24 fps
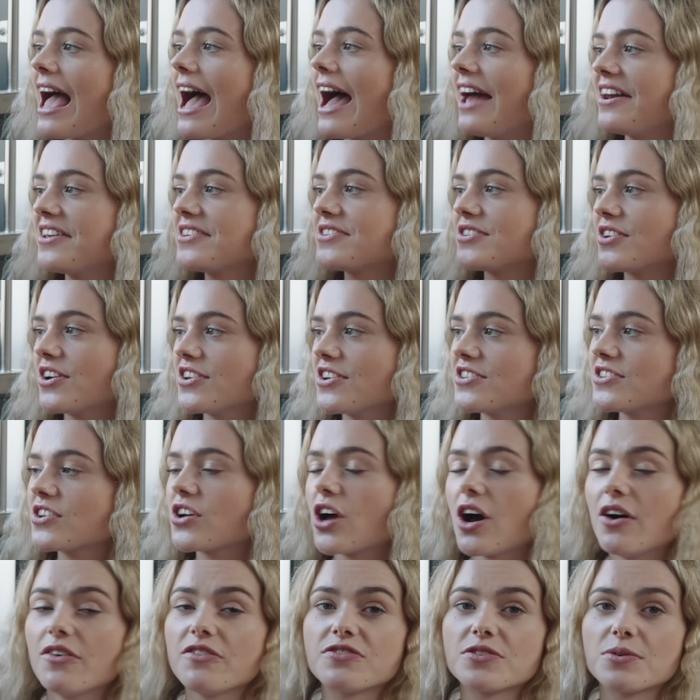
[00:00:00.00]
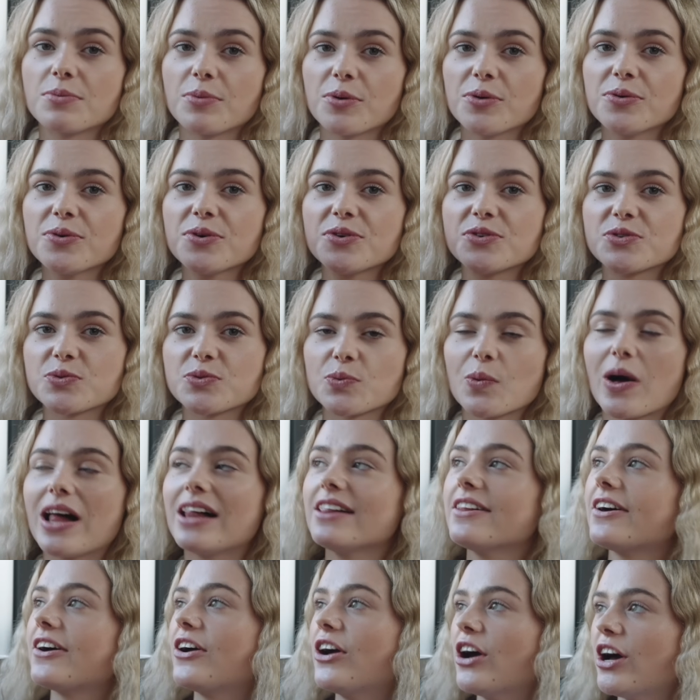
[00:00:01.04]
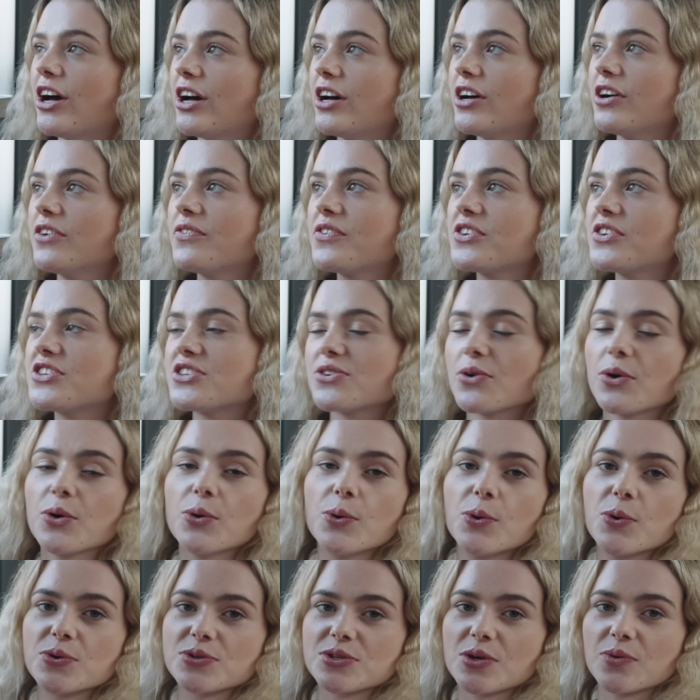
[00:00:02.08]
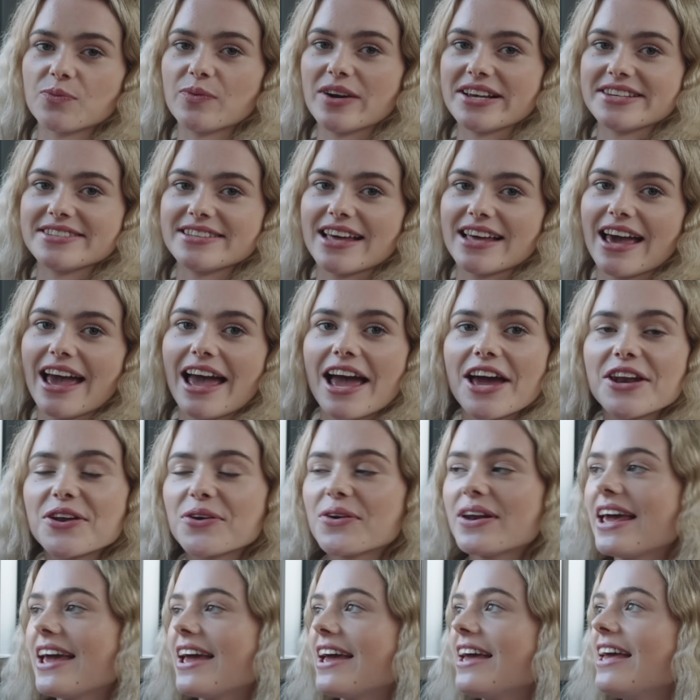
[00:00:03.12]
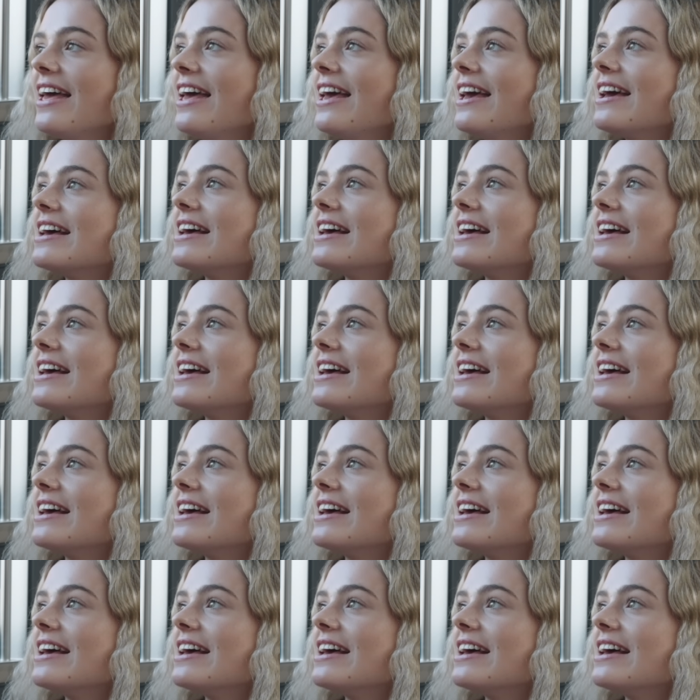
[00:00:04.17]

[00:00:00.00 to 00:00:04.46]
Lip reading: and it's nice and comfortable as well and curved, so a horse can rest their head on here,